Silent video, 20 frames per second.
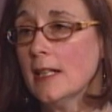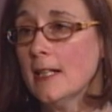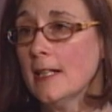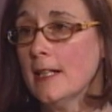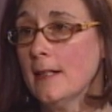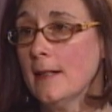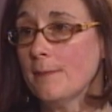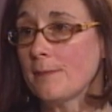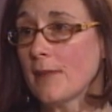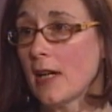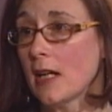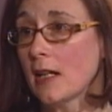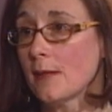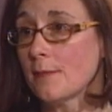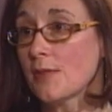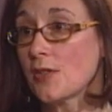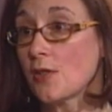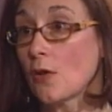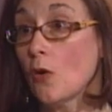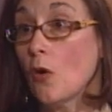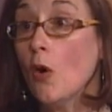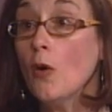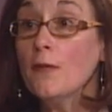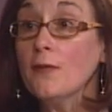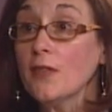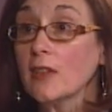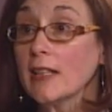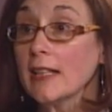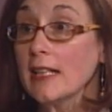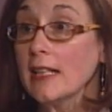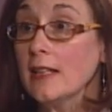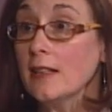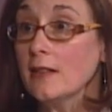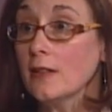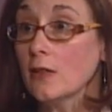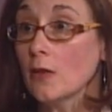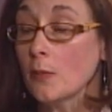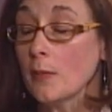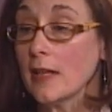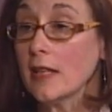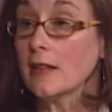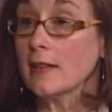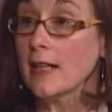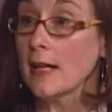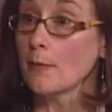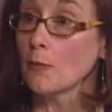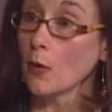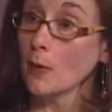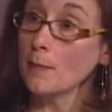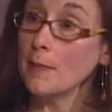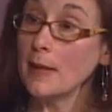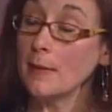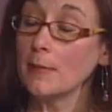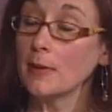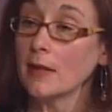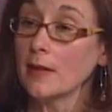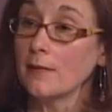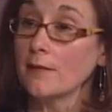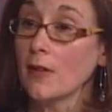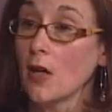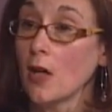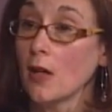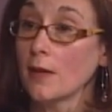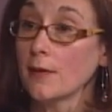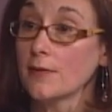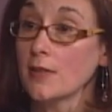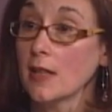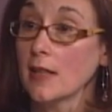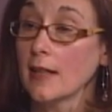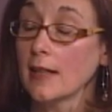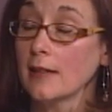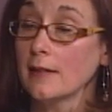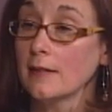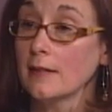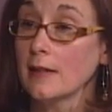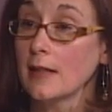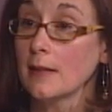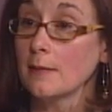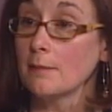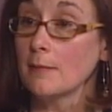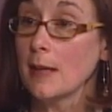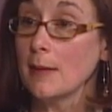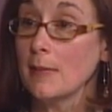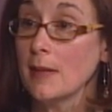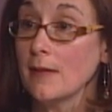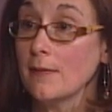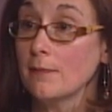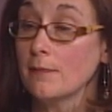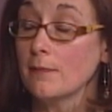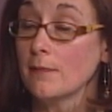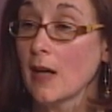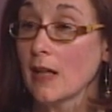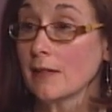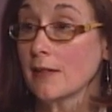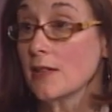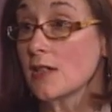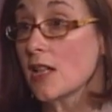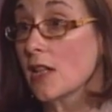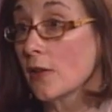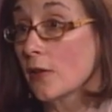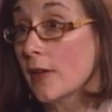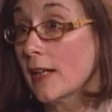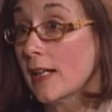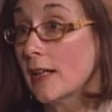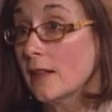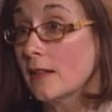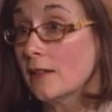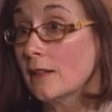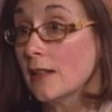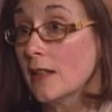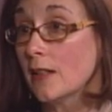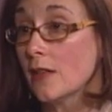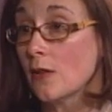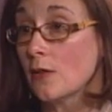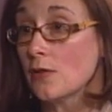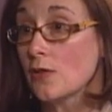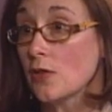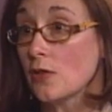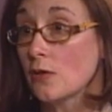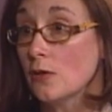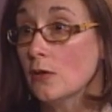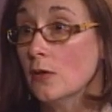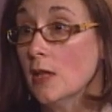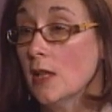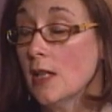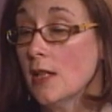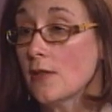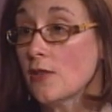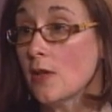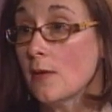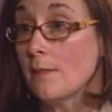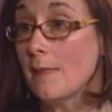Mm-hmm. Um, so hopefully, you know, we can get more people involved and in, in maybe volunteering, you know, to, to